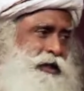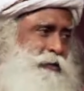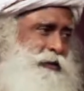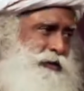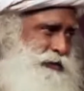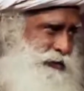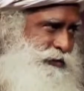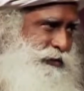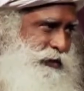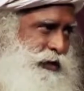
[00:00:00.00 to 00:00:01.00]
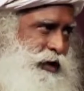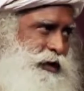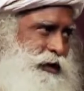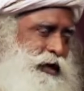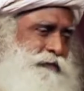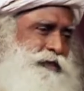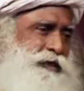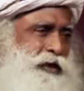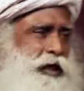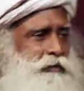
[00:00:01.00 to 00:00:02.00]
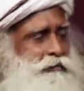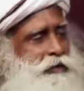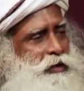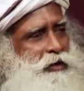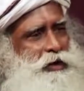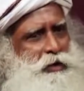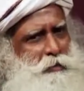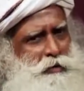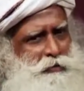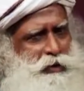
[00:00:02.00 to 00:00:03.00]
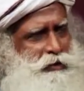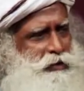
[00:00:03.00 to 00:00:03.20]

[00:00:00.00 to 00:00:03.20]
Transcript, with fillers: kilometers. I rafted down in about 12,